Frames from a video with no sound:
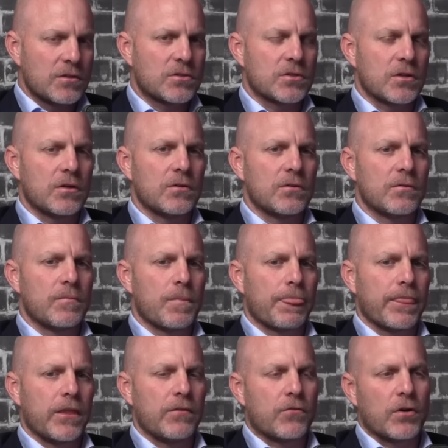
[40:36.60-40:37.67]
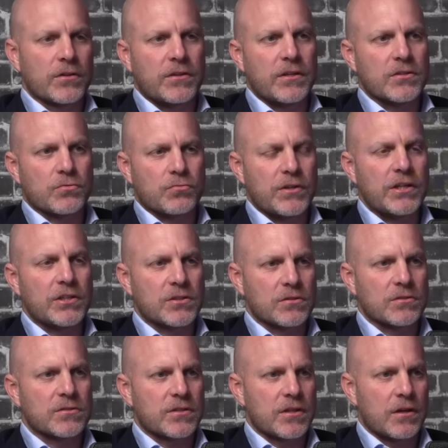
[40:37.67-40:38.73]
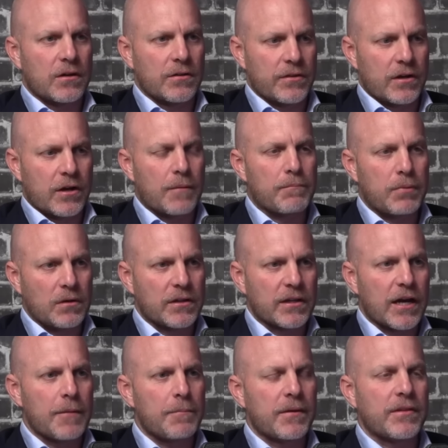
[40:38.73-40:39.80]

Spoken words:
So you've got these regions that are building up,